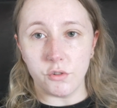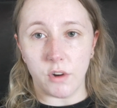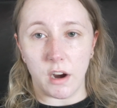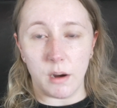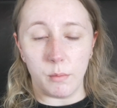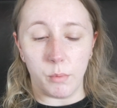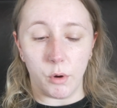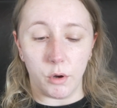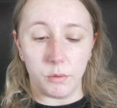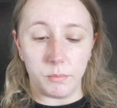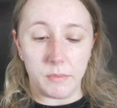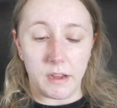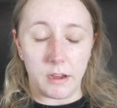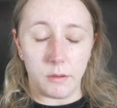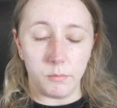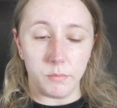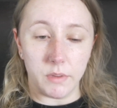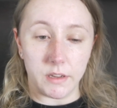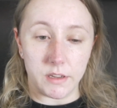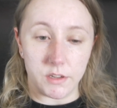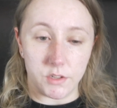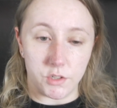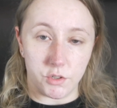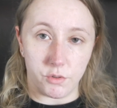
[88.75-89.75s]
tripod mount
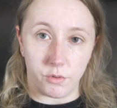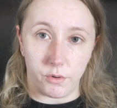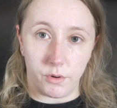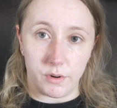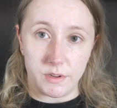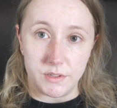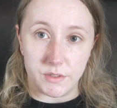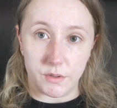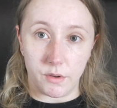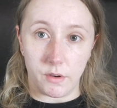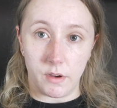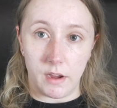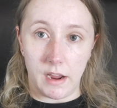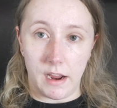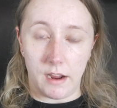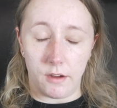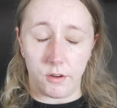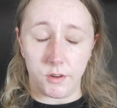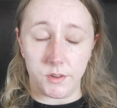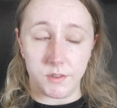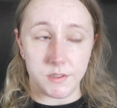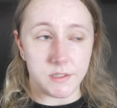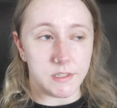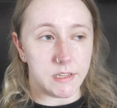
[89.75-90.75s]
because Troy's got
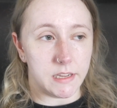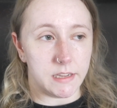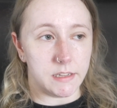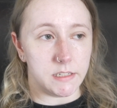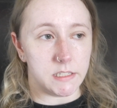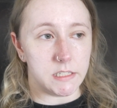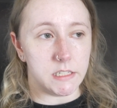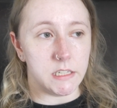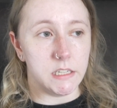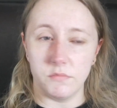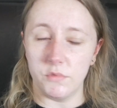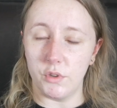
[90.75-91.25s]
ours and